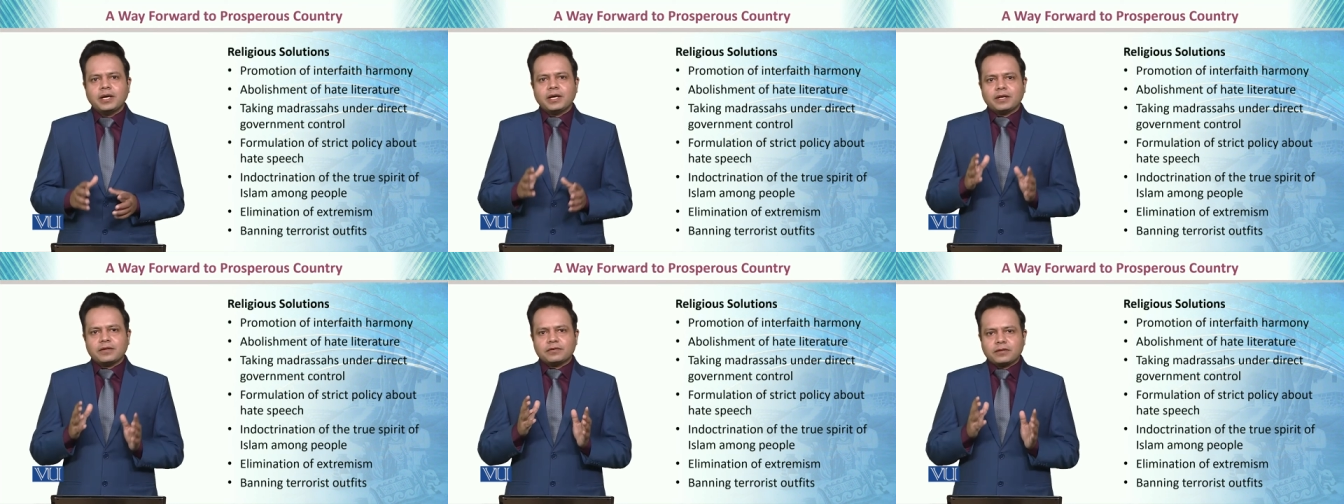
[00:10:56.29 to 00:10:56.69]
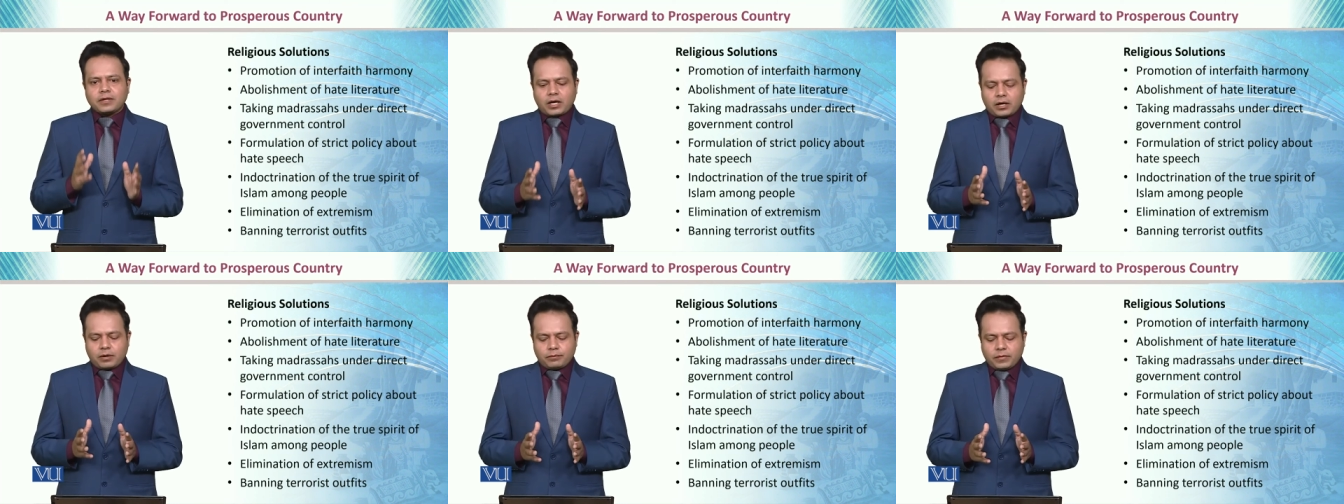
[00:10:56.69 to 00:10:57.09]

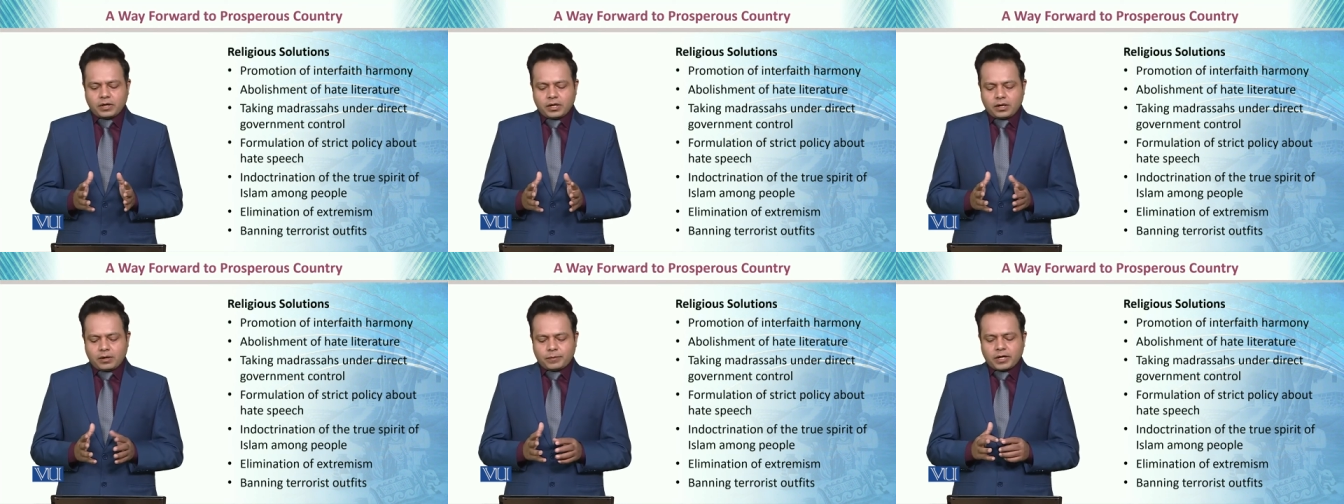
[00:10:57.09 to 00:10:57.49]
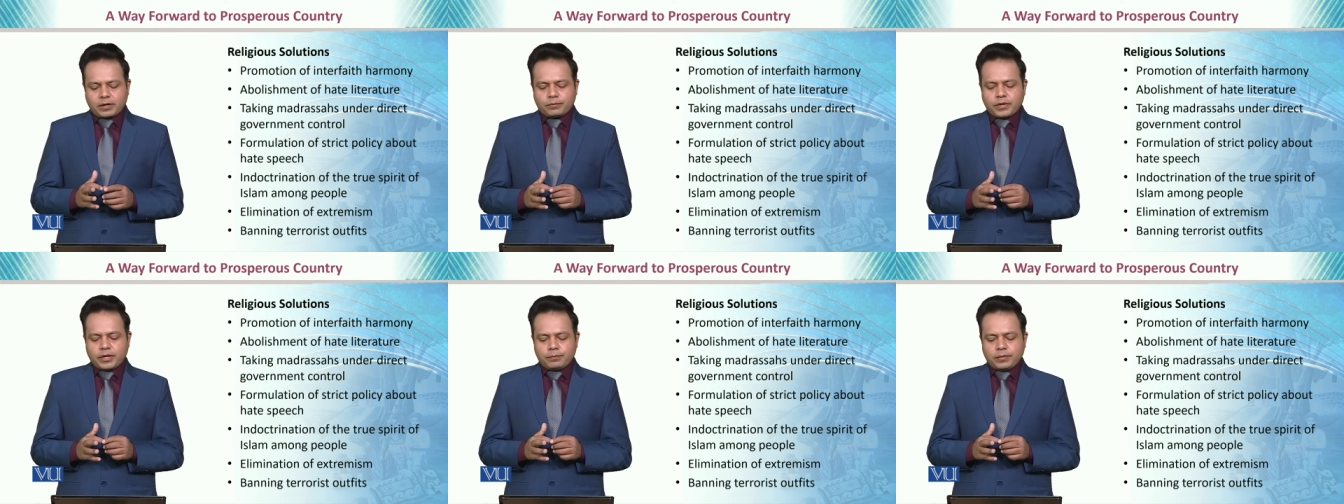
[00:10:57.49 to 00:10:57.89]
Islam
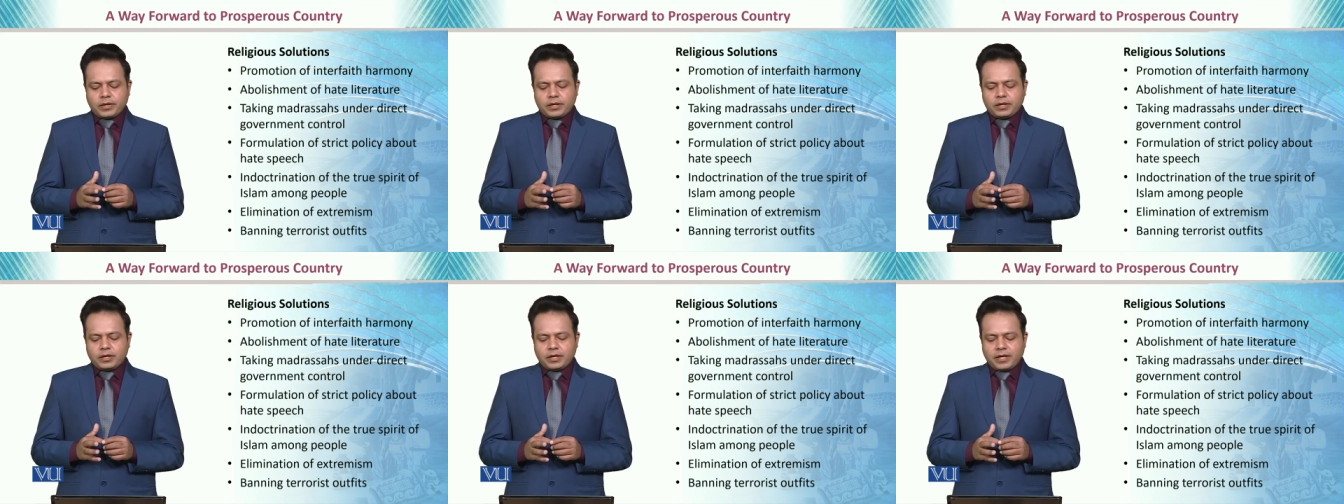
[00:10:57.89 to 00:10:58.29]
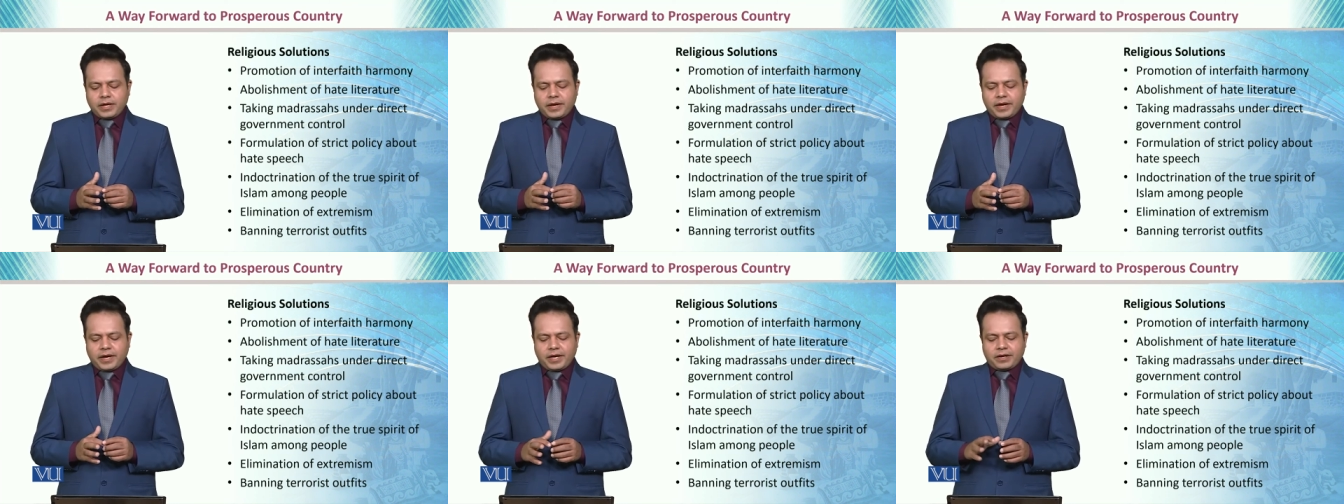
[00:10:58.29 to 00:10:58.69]
among people,
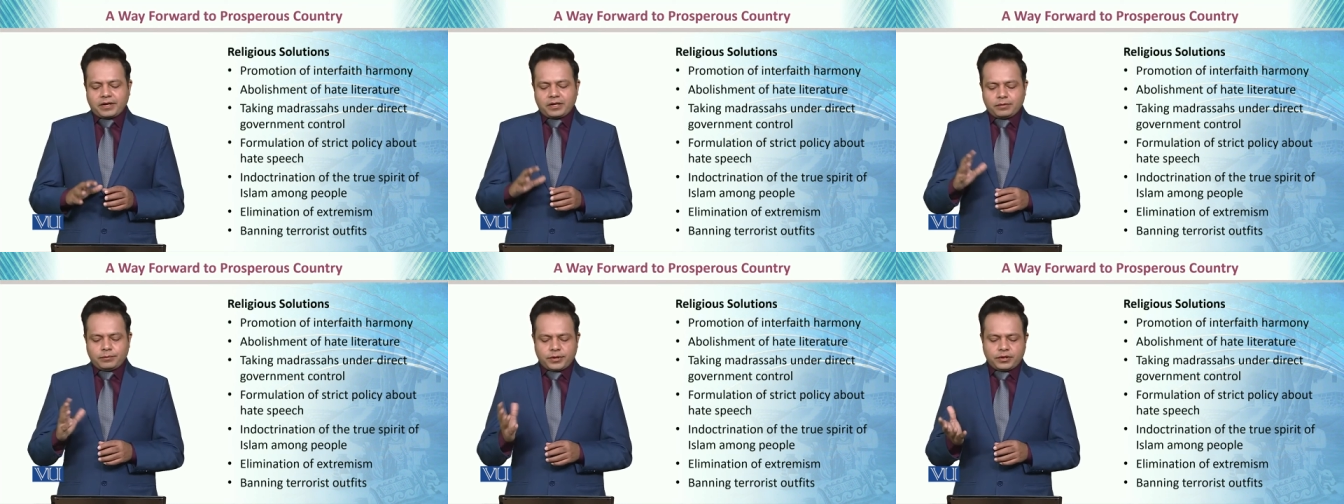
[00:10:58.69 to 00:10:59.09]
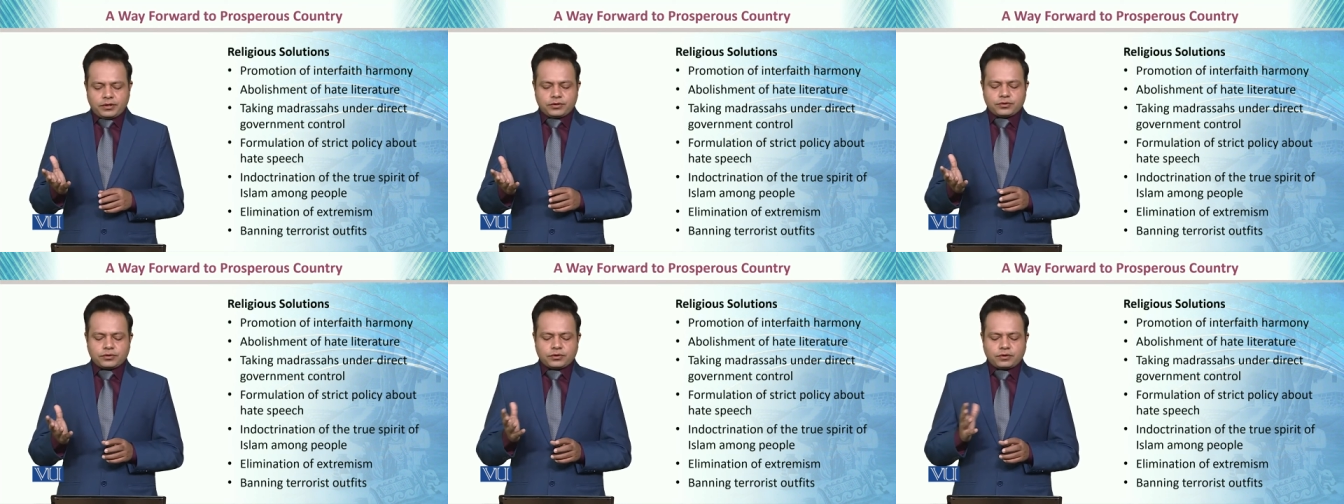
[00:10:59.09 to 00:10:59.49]
and
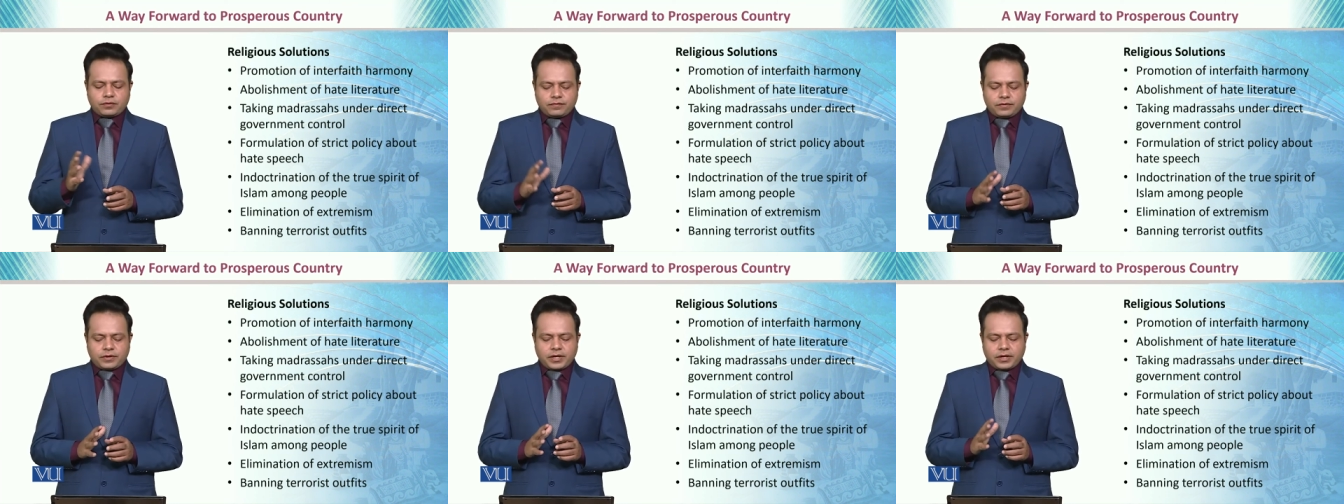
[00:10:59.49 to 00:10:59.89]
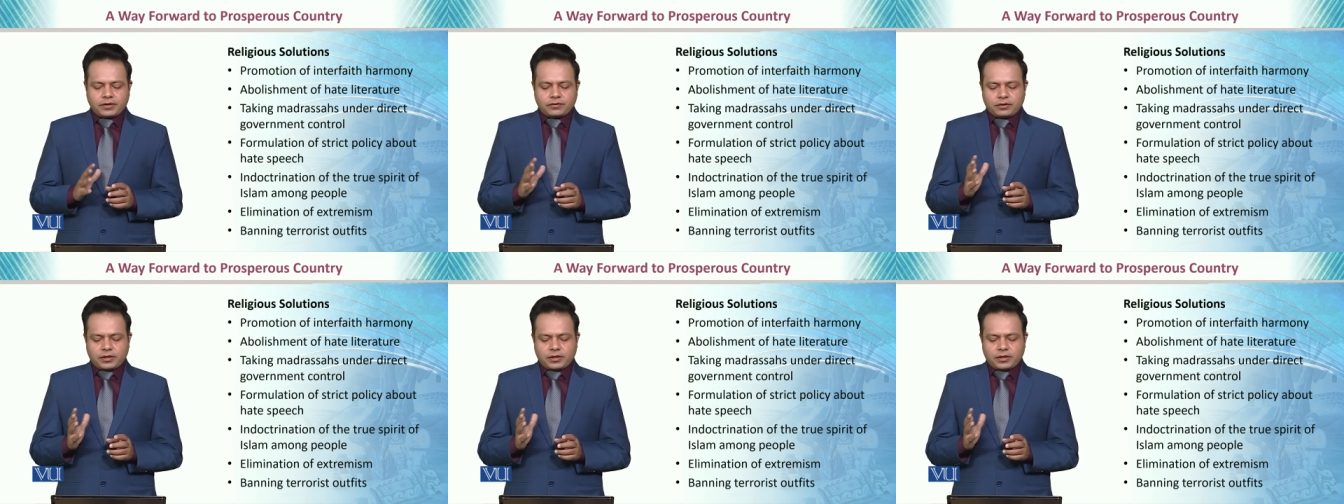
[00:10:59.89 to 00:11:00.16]
elimination of ex